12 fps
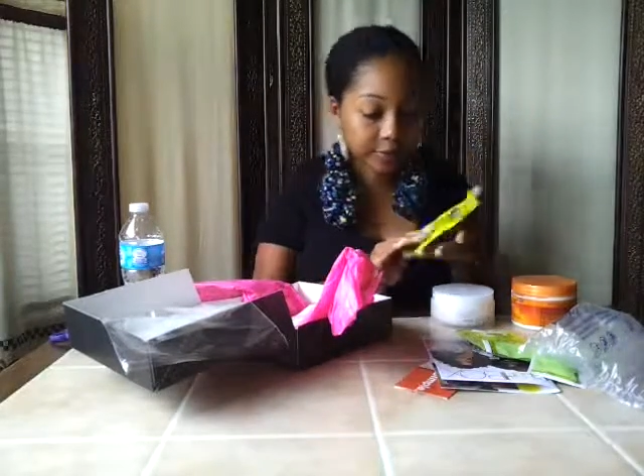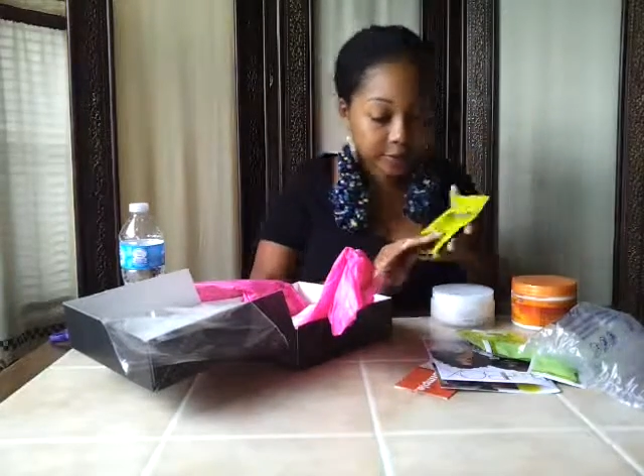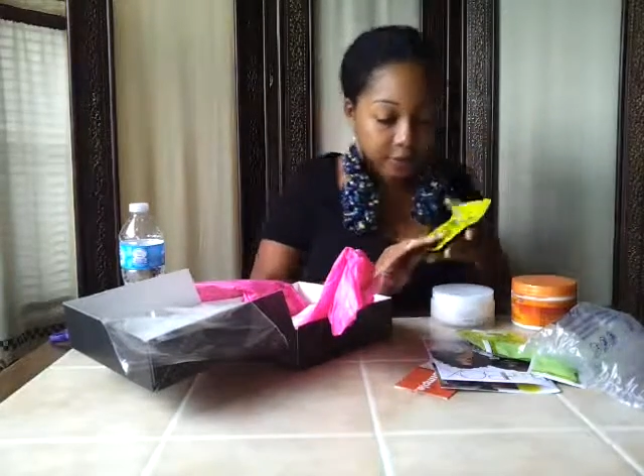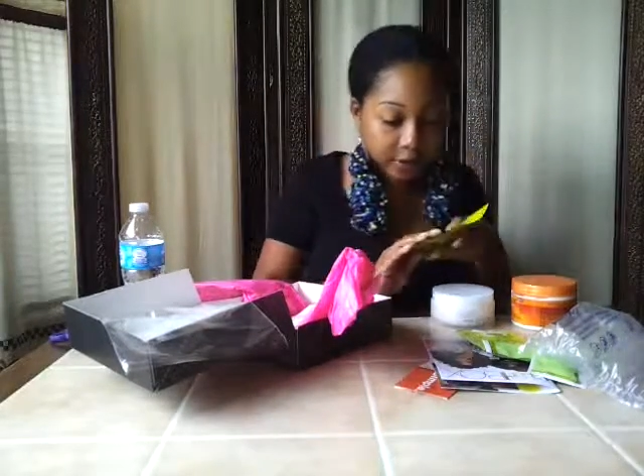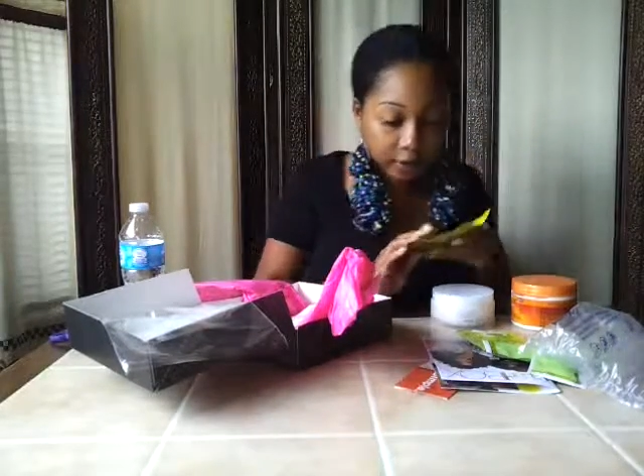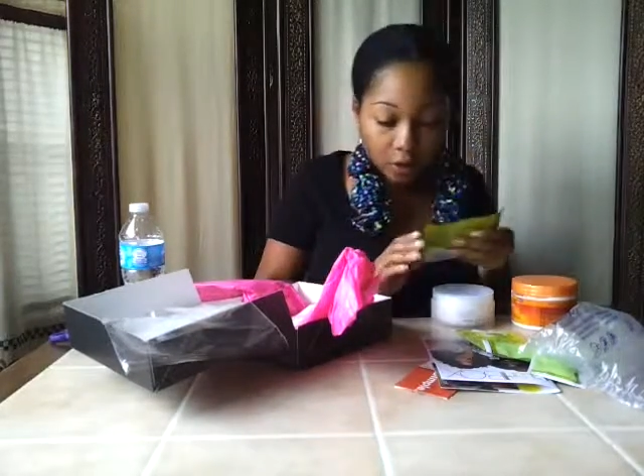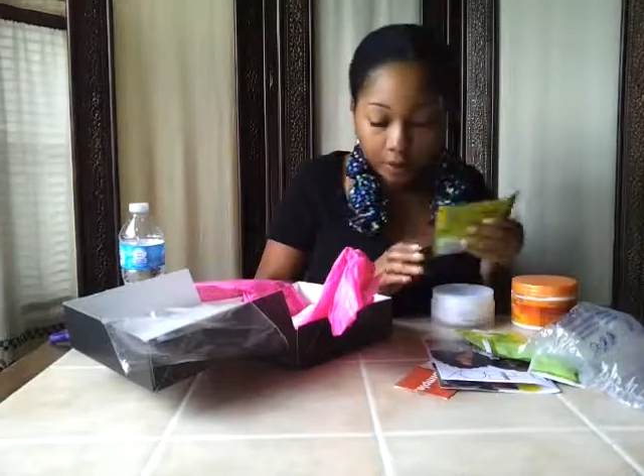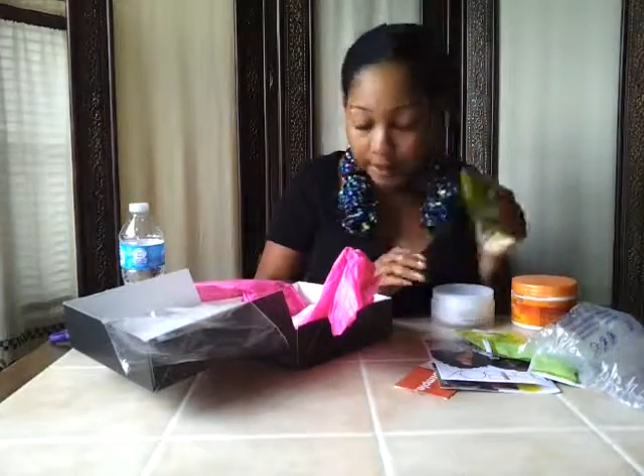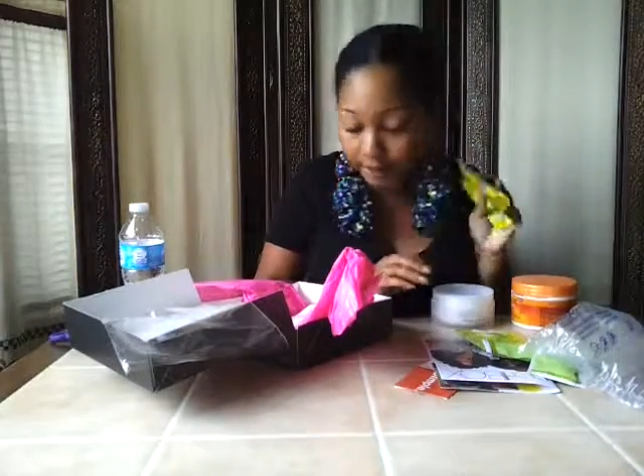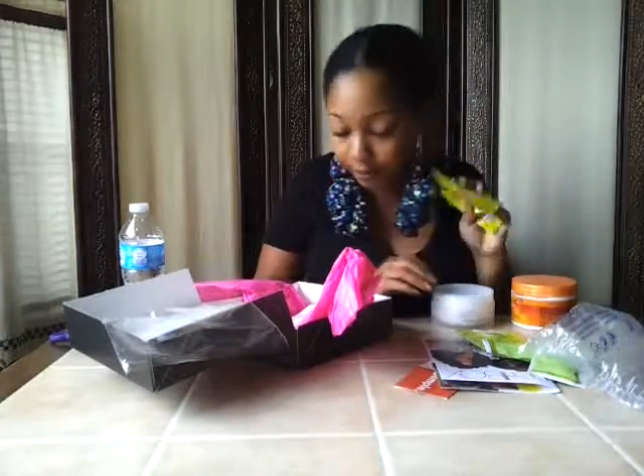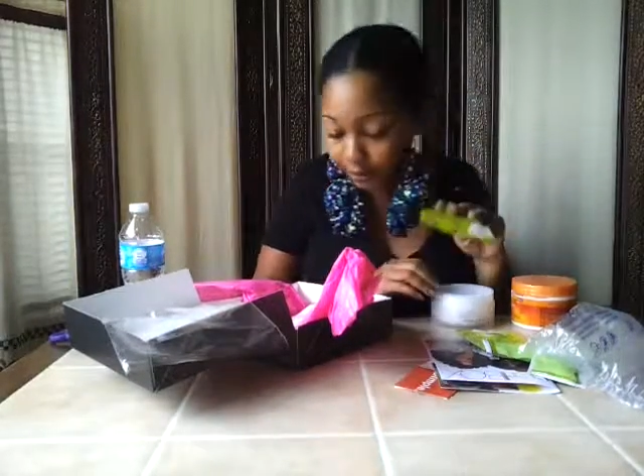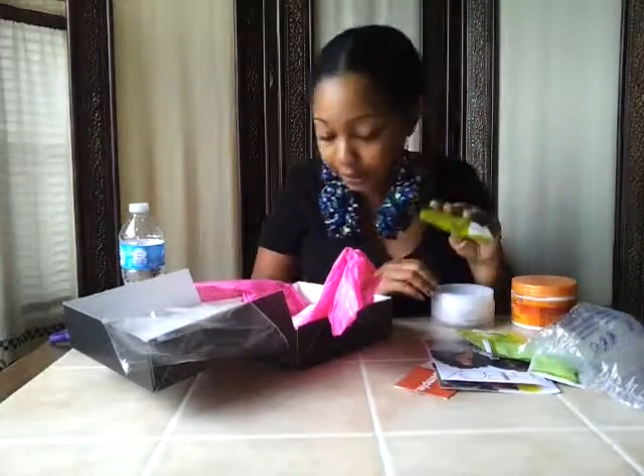look at all my
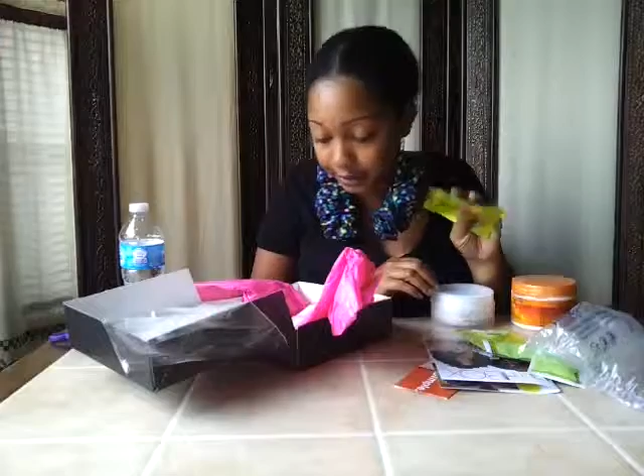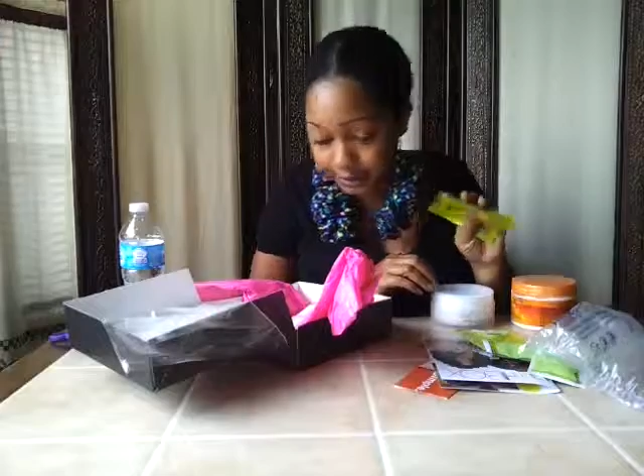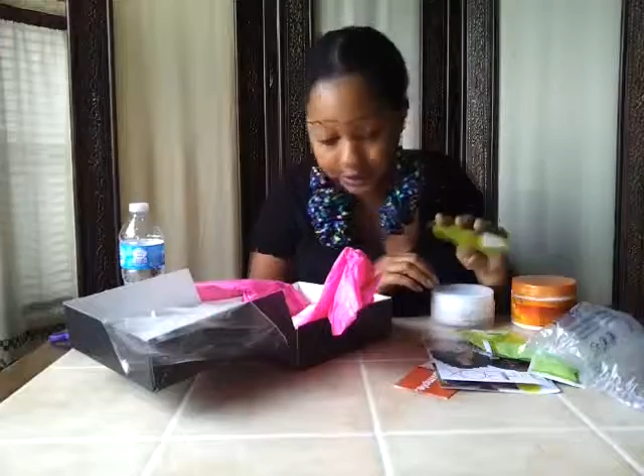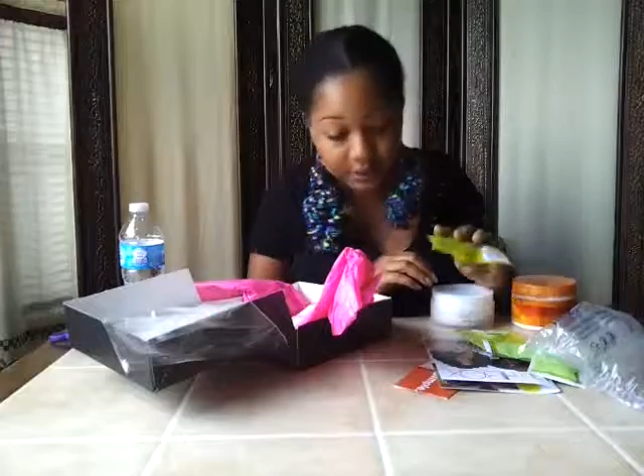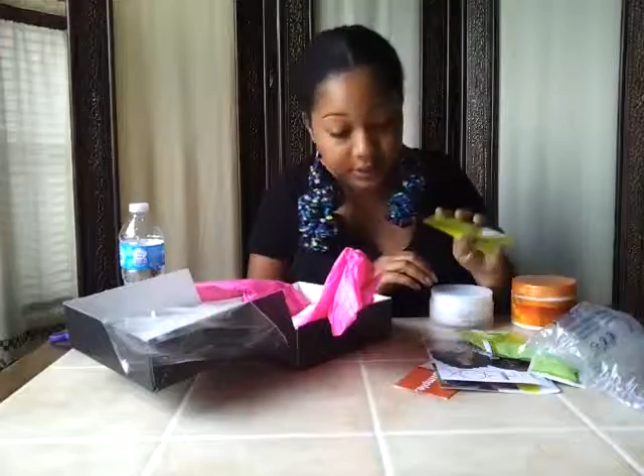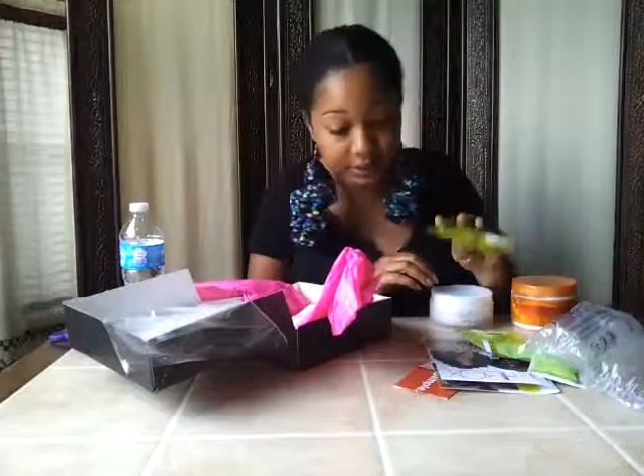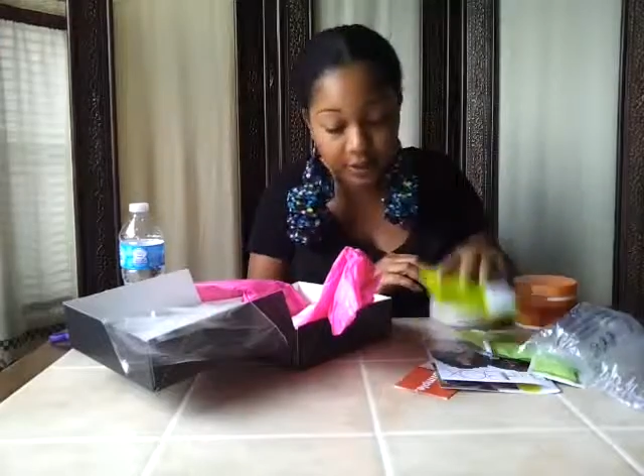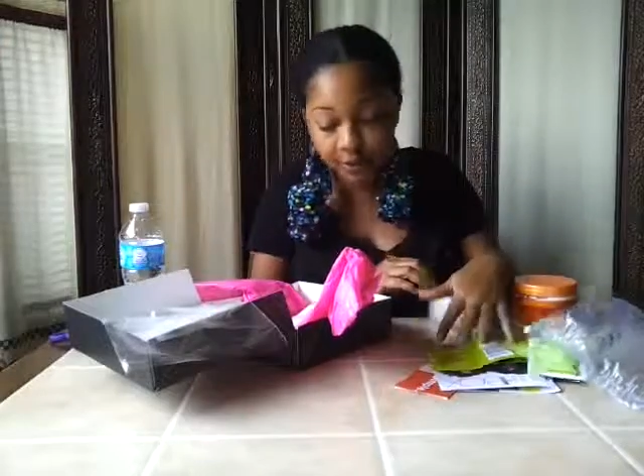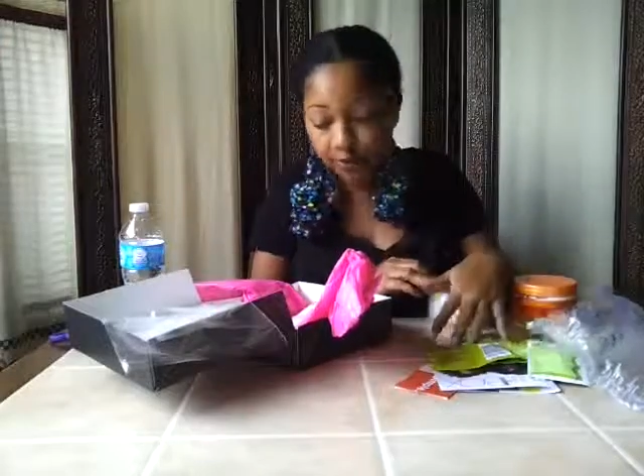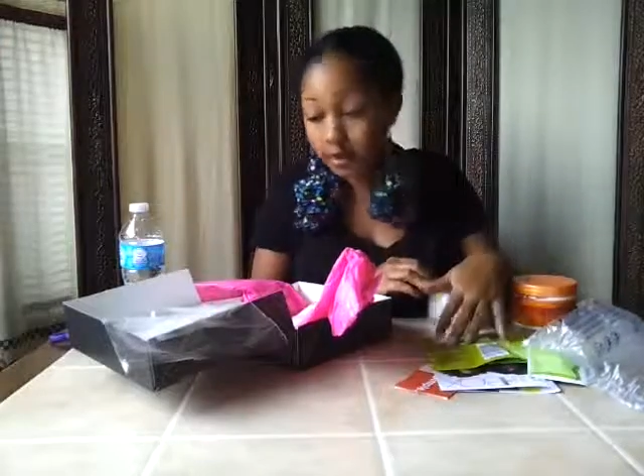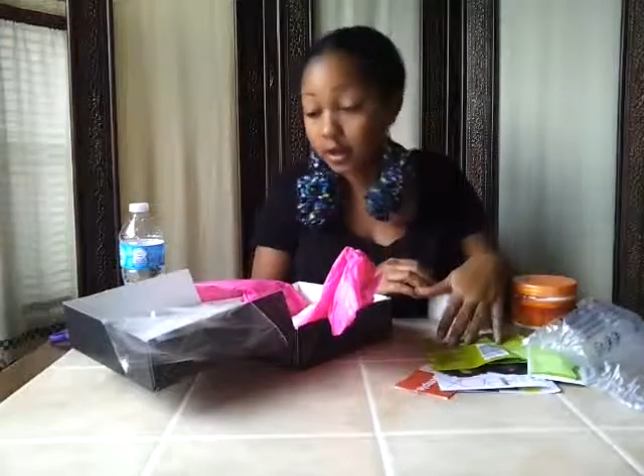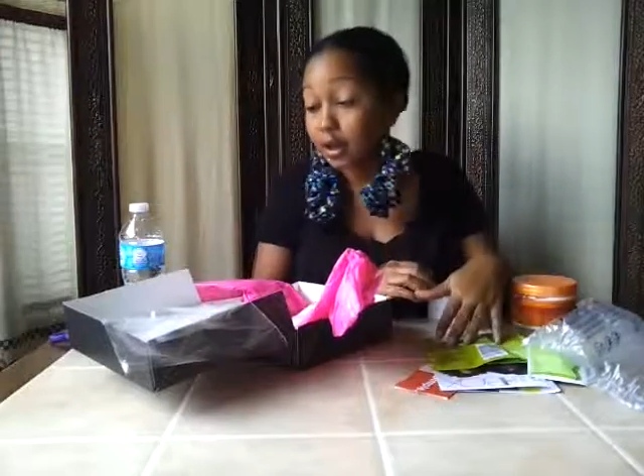ingredients and stuff.